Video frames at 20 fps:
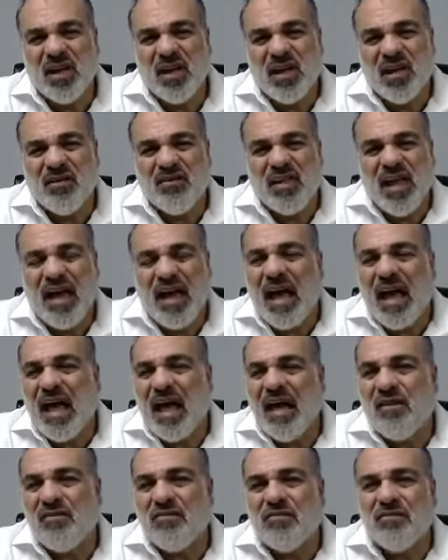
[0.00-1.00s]
If they
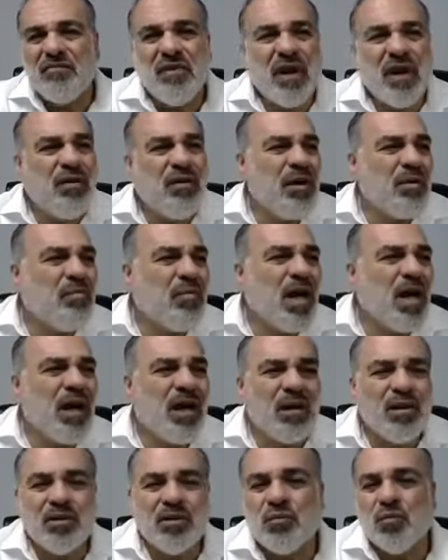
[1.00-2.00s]
have very
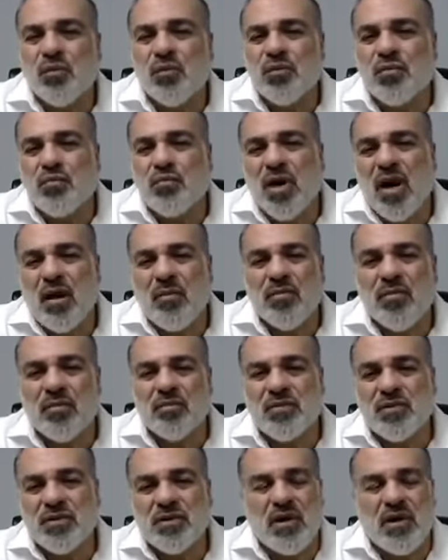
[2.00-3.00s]
mild mood problems,